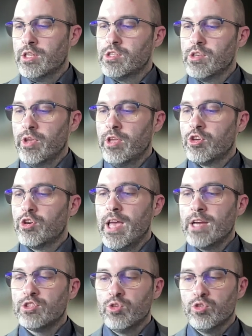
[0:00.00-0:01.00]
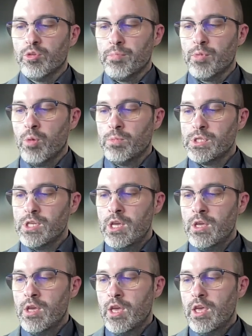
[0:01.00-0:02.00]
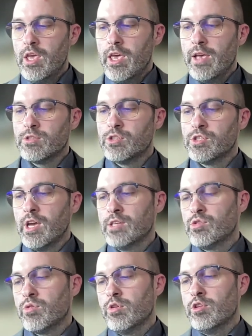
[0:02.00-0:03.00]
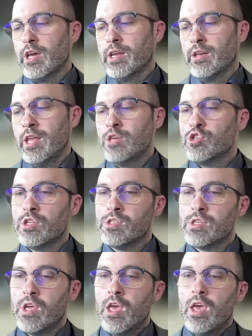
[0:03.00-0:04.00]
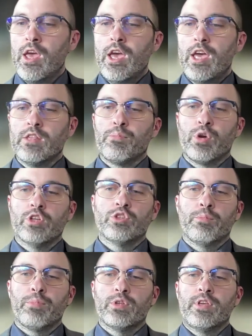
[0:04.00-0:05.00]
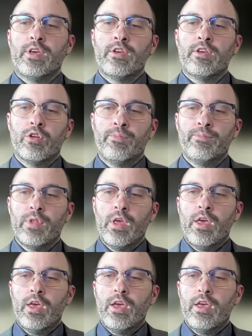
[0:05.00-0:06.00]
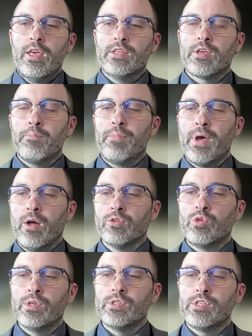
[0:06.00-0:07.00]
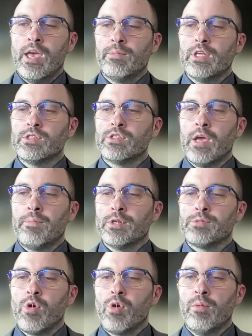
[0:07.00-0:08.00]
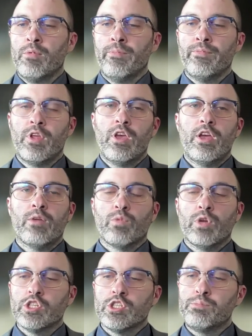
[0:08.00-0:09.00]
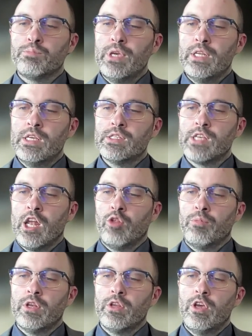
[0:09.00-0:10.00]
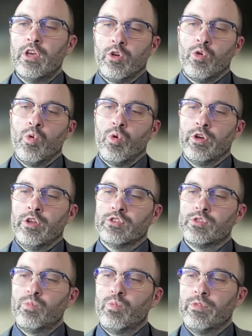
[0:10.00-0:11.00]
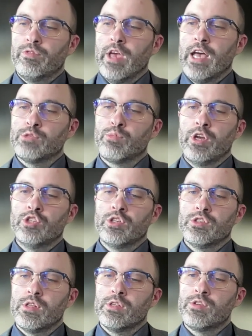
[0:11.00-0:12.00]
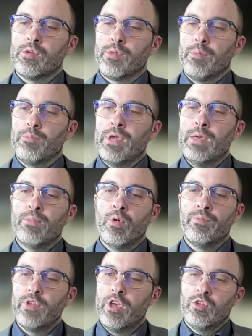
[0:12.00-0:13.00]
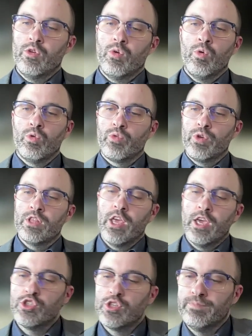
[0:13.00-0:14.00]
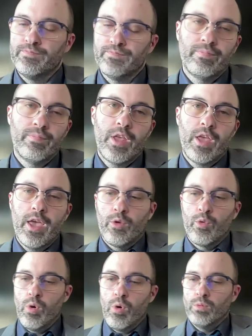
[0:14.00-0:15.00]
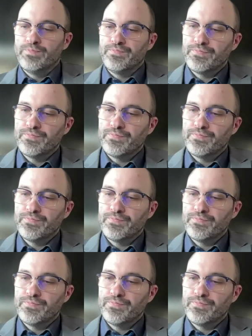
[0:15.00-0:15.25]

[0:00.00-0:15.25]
until international diplomacy, exercised through United Nations, and the British in particular, is compelled to examine the Cyprus problem and reach a speedy settlement in accordance with the aspirations of the Cypriot people and the whole Greek nation." End quote.